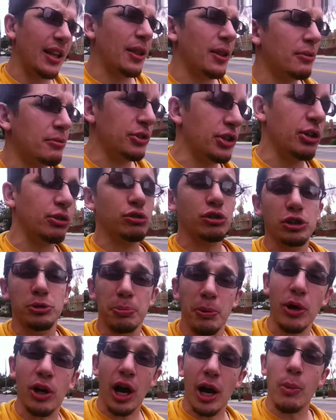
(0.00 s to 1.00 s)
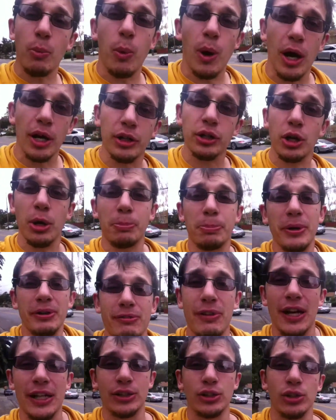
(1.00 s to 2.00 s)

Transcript: the children's book I won could be read